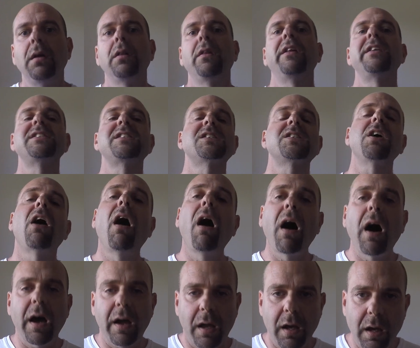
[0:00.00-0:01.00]
Let's
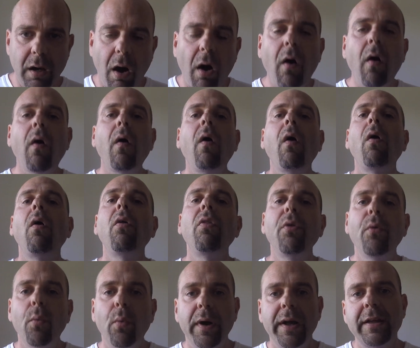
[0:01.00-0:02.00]
talk all
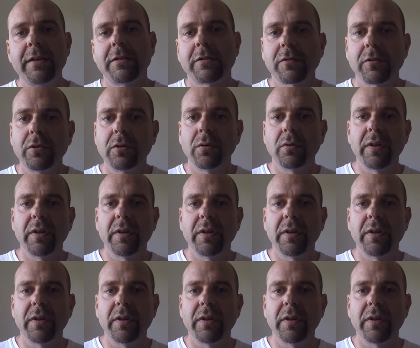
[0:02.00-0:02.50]
the way through.